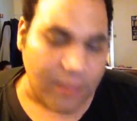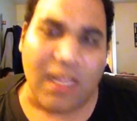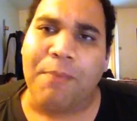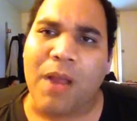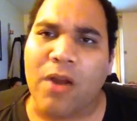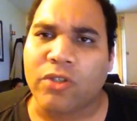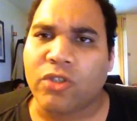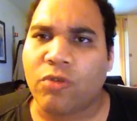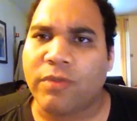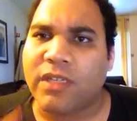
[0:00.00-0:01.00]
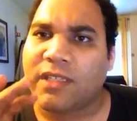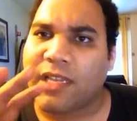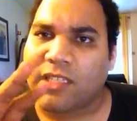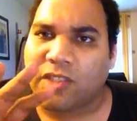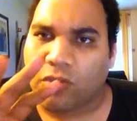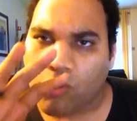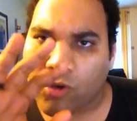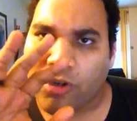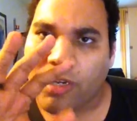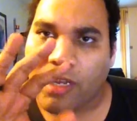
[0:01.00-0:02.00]
not Power Stone because I just
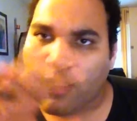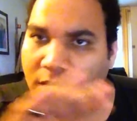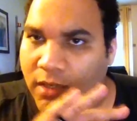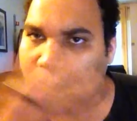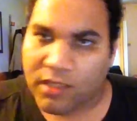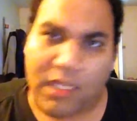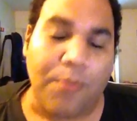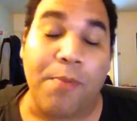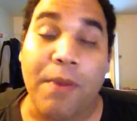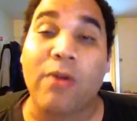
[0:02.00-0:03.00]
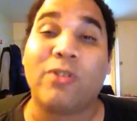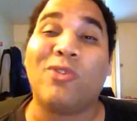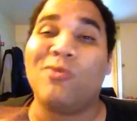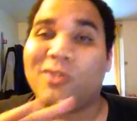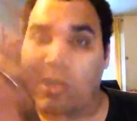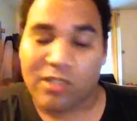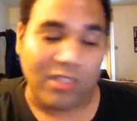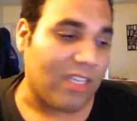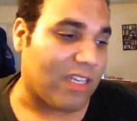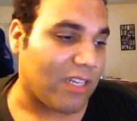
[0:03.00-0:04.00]
ordered a separate Power Stone, where you'll
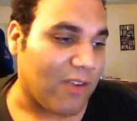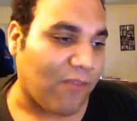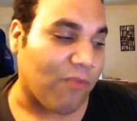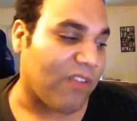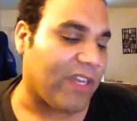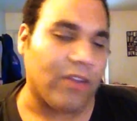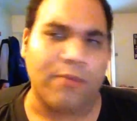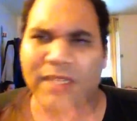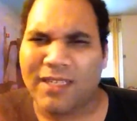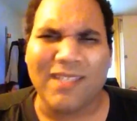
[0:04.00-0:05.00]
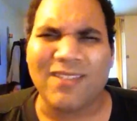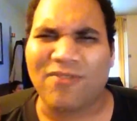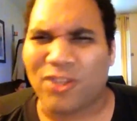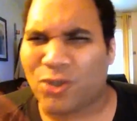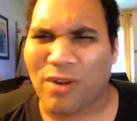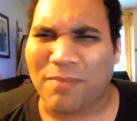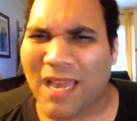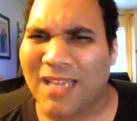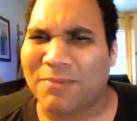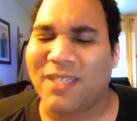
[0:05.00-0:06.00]
see in a different video, but it isn't for the
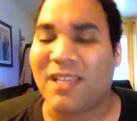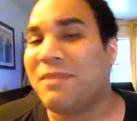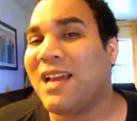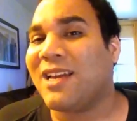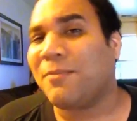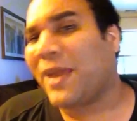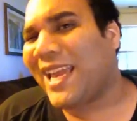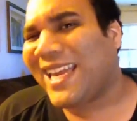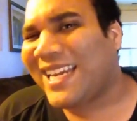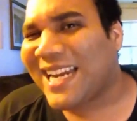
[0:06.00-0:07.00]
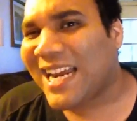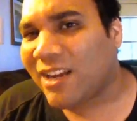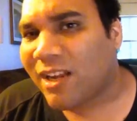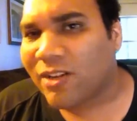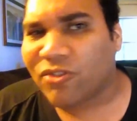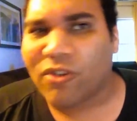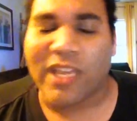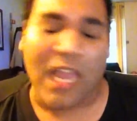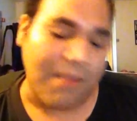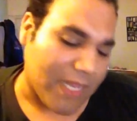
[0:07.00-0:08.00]
Dreamcast because I'm not going to pay $89 for a
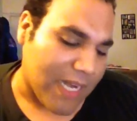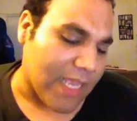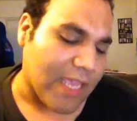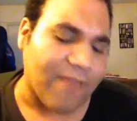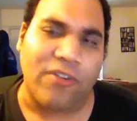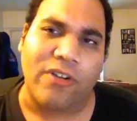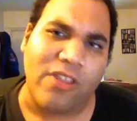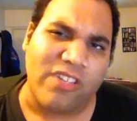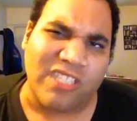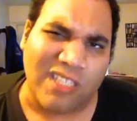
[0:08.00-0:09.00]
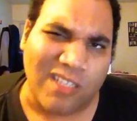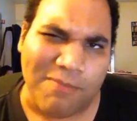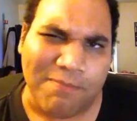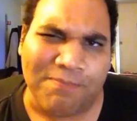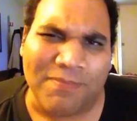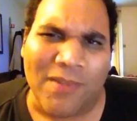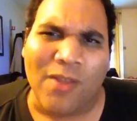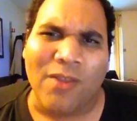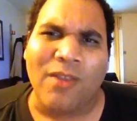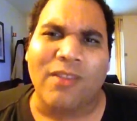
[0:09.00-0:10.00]
game that I can get for another system
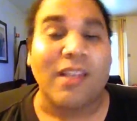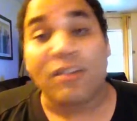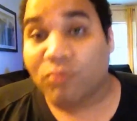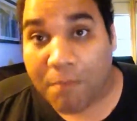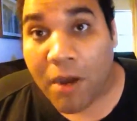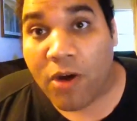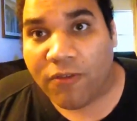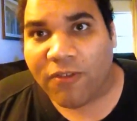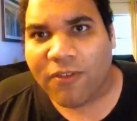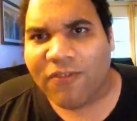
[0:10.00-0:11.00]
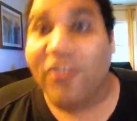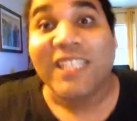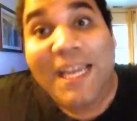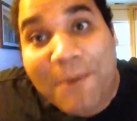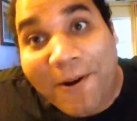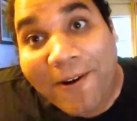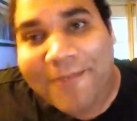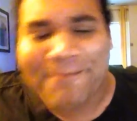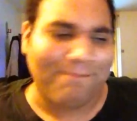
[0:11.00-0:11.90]
that comes with both for cheaper.